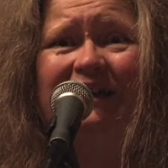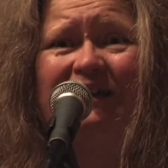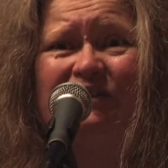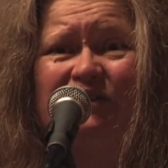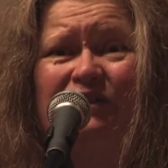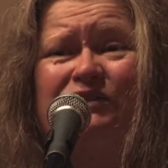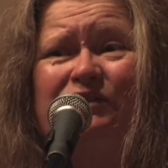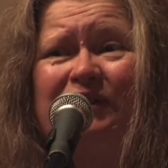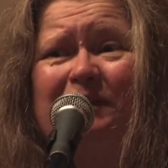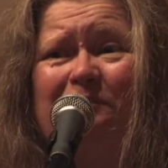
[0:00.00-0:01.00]
it's good
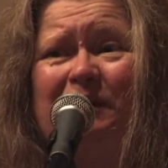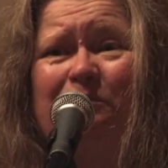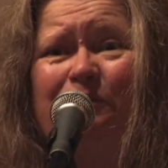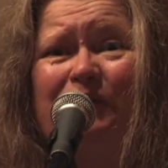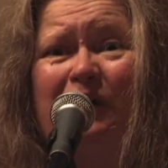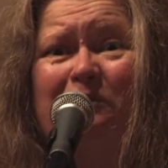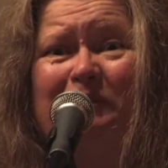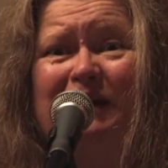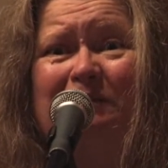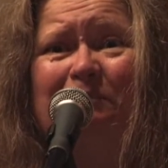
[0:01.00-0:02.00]
to let people know.
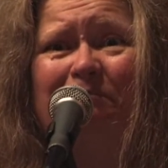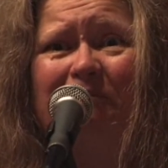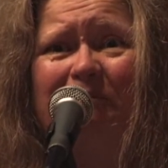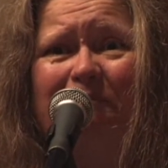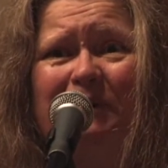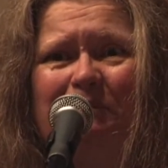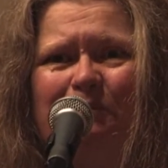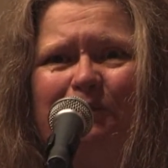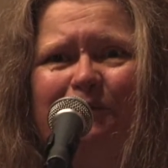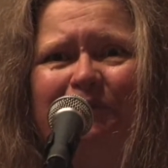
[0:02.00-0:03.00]
Many
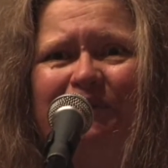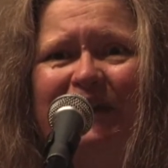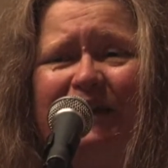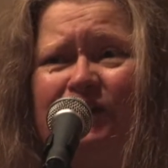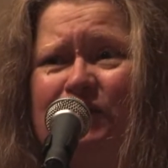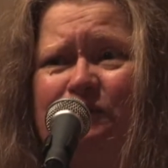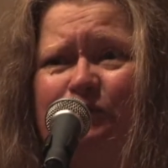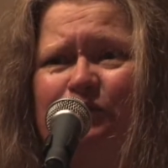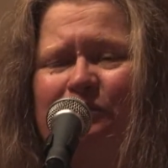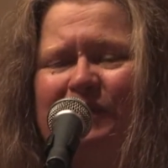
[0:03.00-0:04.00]
people thank us
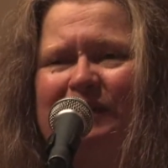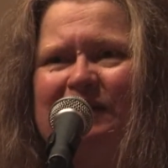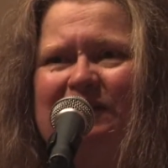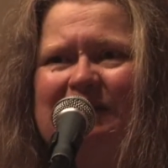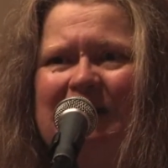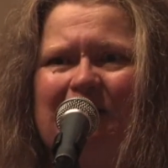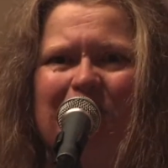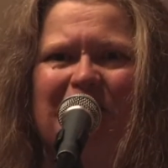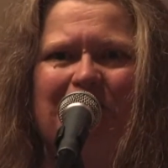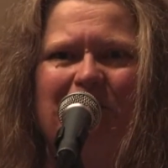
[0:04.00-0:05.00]
for doing this.
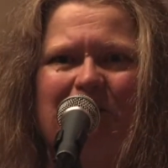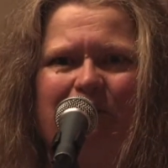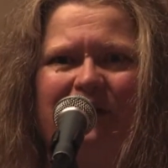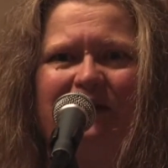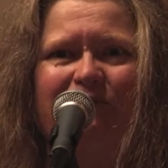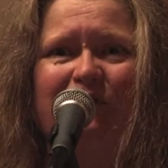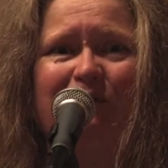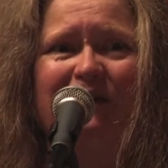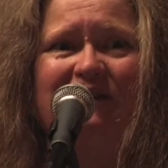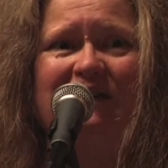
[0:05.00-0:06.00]
Many people have
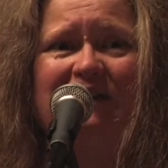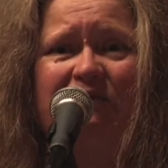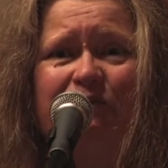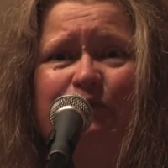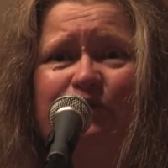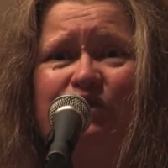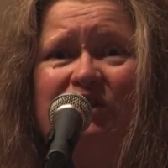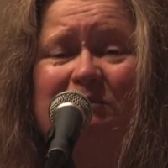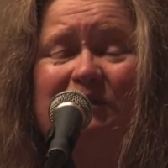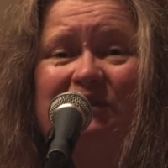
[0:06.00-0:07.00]
no idea that
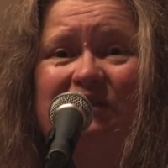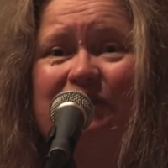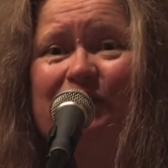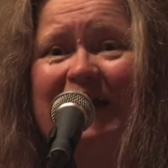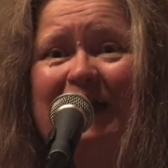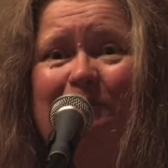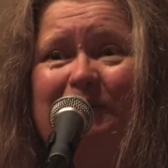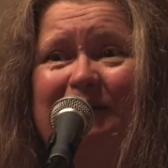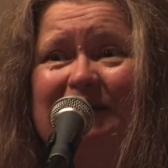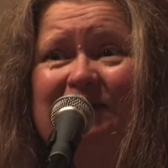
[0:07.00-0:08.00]
Fukushima is still
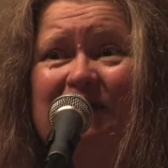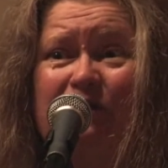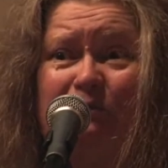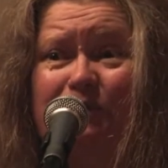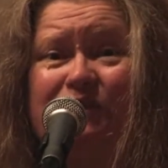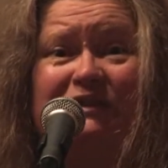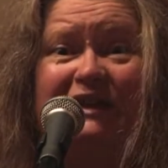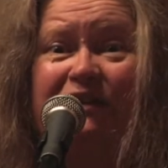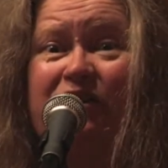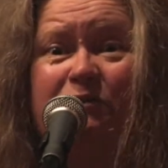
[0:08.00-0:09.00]
happening. They say, oh, wasn't
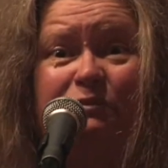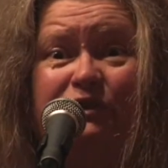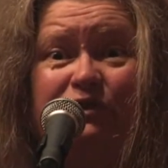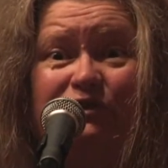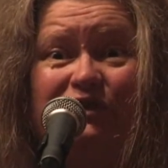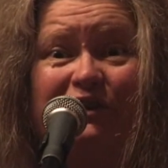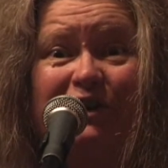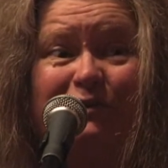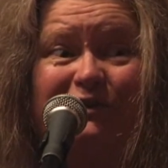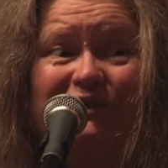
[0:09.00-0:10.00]
that a couple years
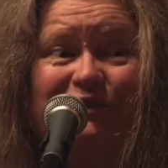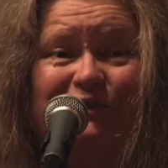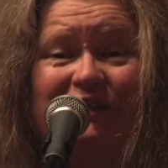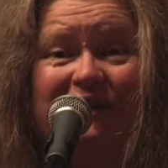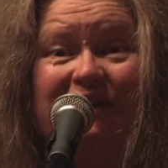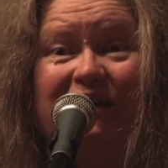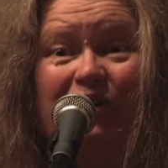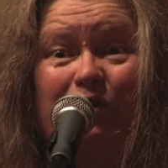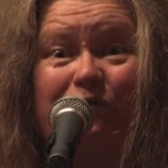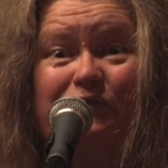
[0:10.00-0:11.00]
ago and it's all taken
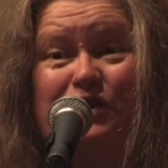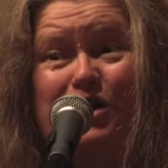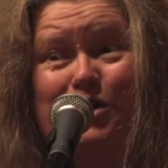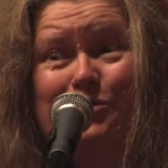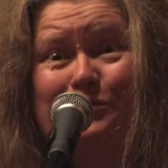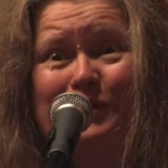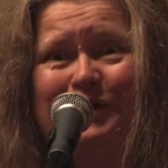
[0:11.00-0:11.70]
care of? No.